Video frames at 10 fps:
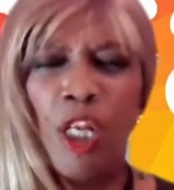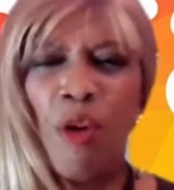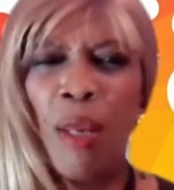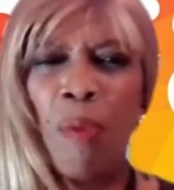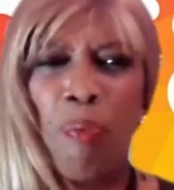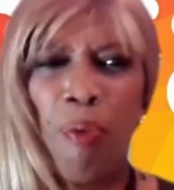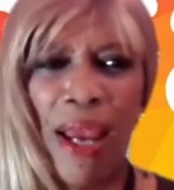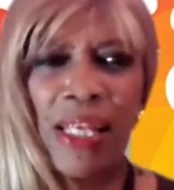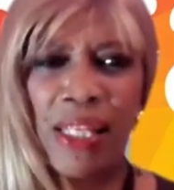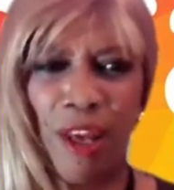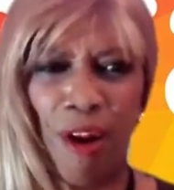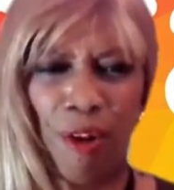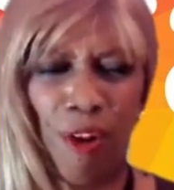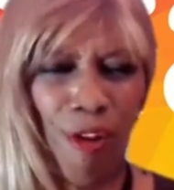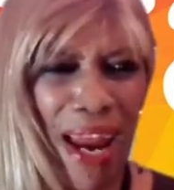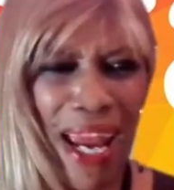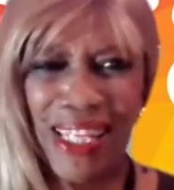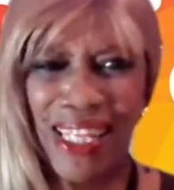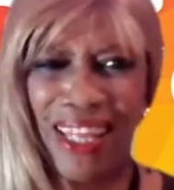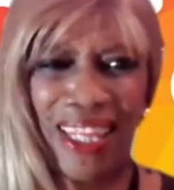You embrace their
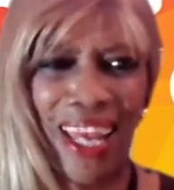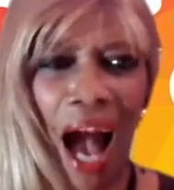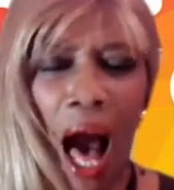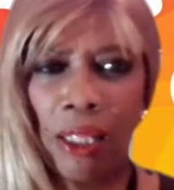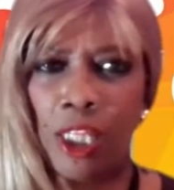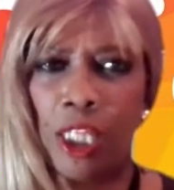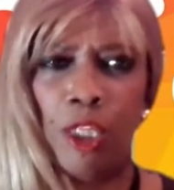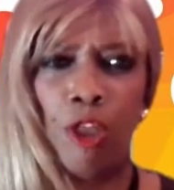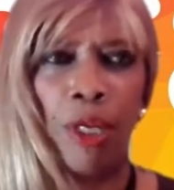crazy theology.